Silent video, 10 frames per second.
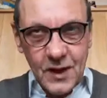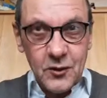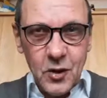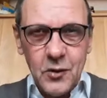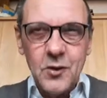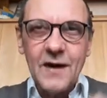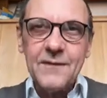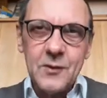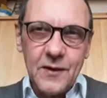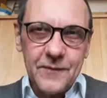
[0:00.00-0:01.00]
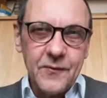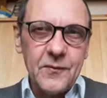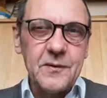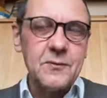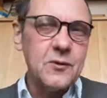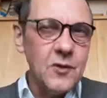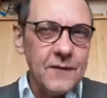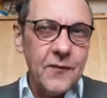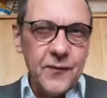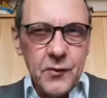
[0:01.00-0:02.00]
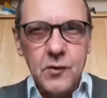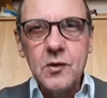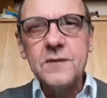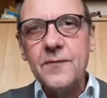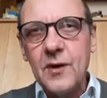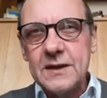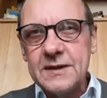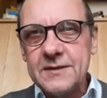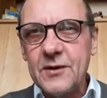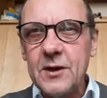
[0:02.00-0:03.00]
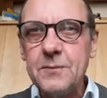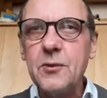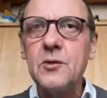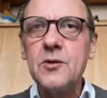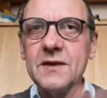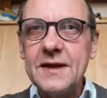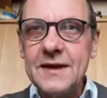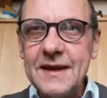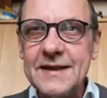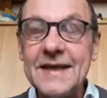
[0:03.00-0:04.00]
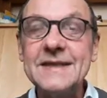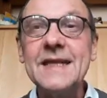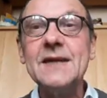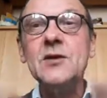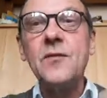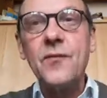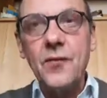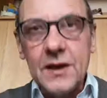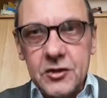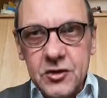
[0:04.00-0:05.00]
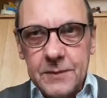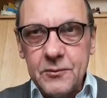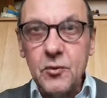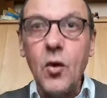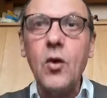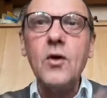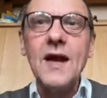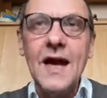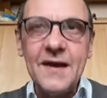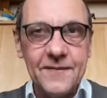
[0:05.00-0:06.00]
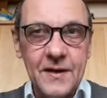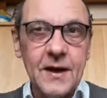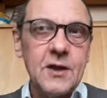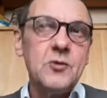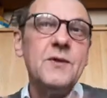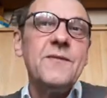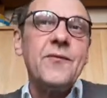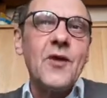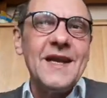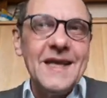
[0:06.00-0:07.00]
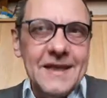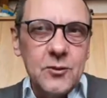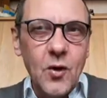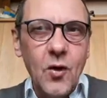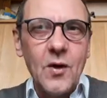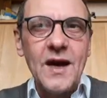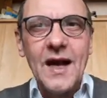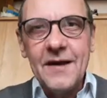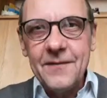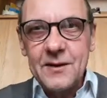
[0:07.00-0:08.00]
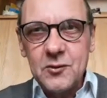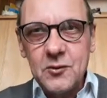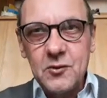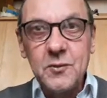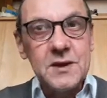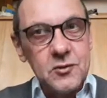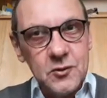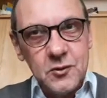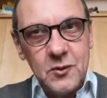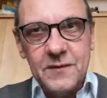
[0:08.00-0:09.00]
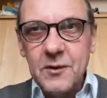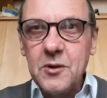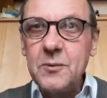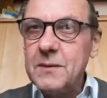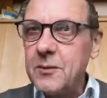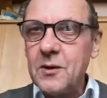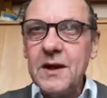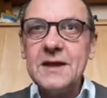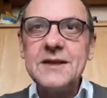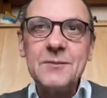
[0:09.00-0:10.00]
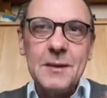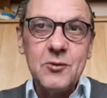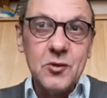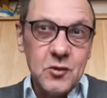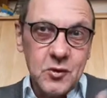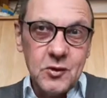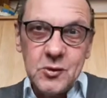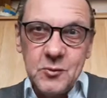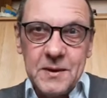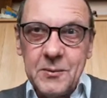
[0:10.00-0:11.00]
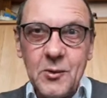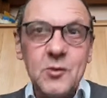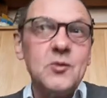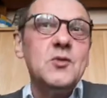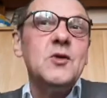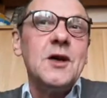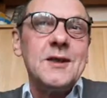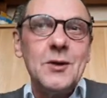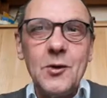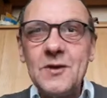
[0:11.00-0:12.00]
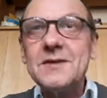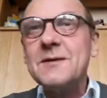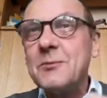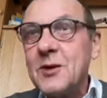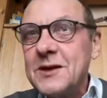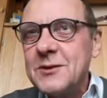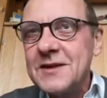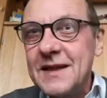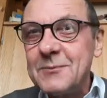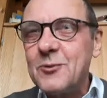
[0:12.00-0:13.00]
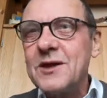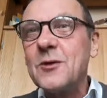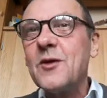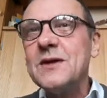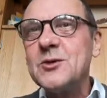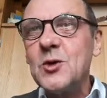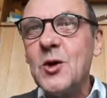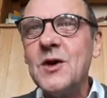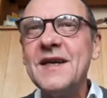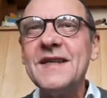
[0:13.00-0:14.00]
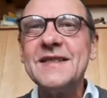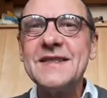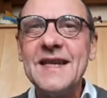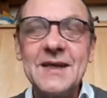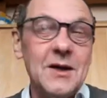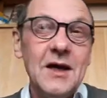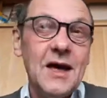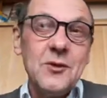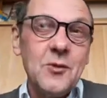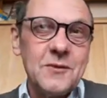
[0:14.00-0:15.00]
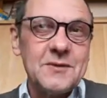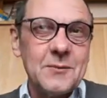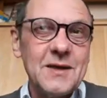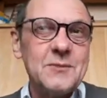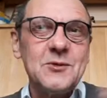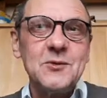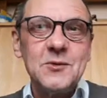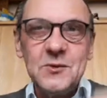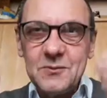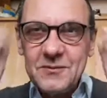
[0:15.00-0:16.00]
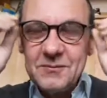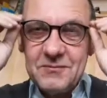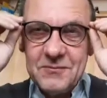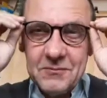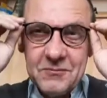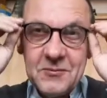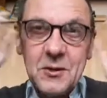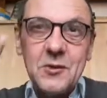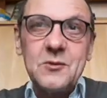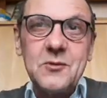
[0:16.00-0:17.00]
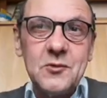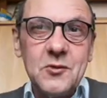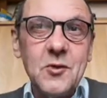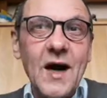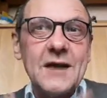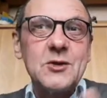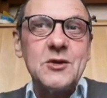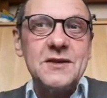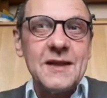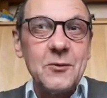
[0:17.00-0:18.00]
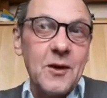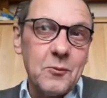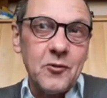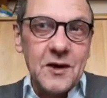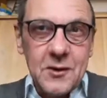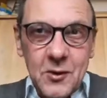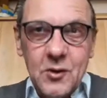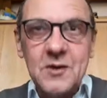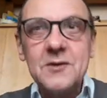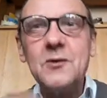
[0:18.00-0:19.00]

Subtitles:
No, to have a few good friends is very important, and yet extend your friendship to all life, to be friendly to all life, and to be true to even the people. Sometimes to do good to people you do not know can bring great joy, and it's like, and you will sometimes to do actions that will bring good